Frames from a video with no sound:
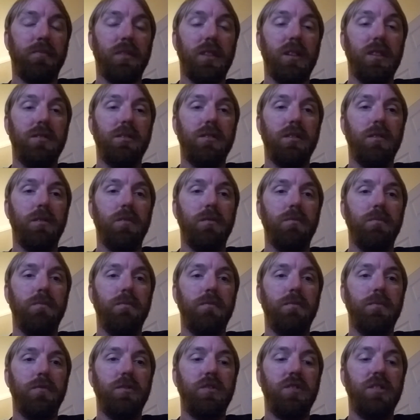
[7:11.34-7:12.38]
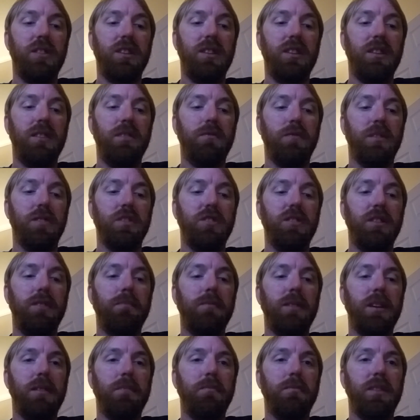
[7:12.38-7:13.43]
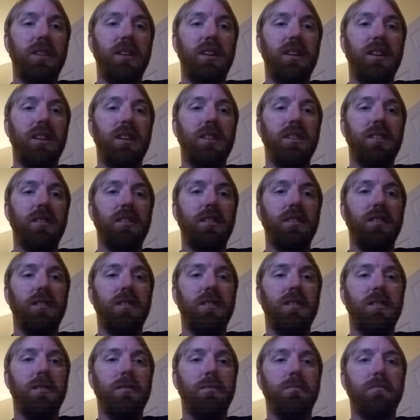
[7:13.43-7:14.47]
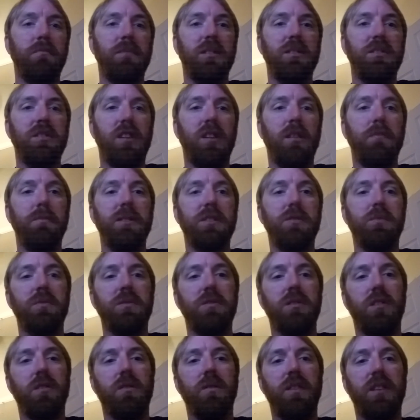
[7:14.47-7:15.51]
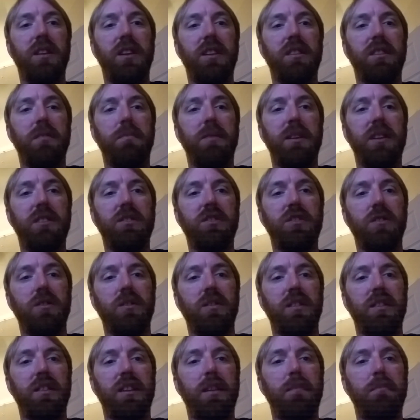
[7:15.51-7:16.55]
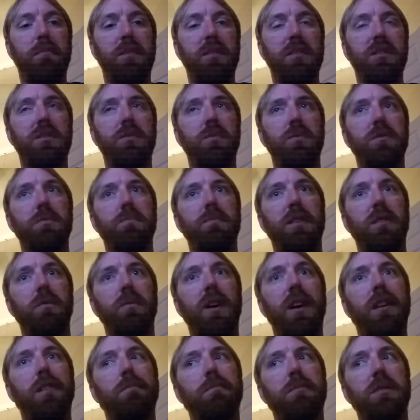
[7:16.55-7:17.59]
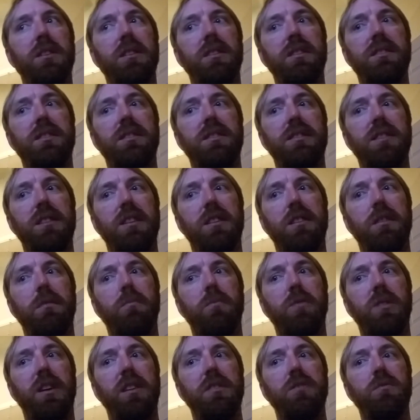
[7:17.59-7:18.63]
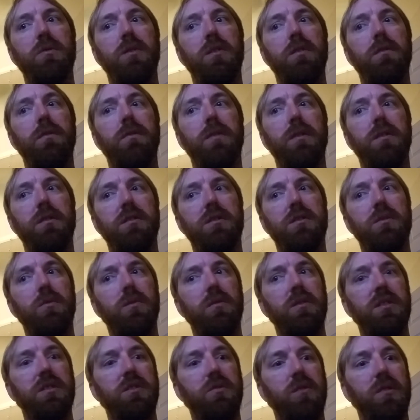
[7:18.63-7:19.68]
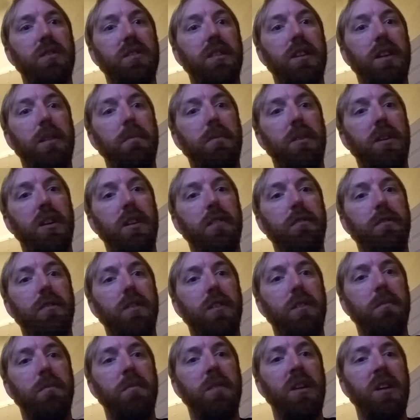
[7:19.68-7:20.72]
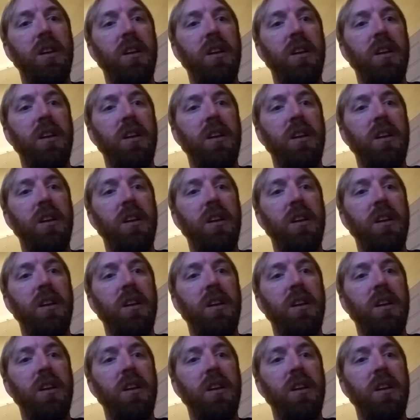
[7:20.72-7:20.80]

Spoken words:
So when she met me, the Thomas was already in the picture, and that bus was my route bus when I drove for the school district that I bought it from.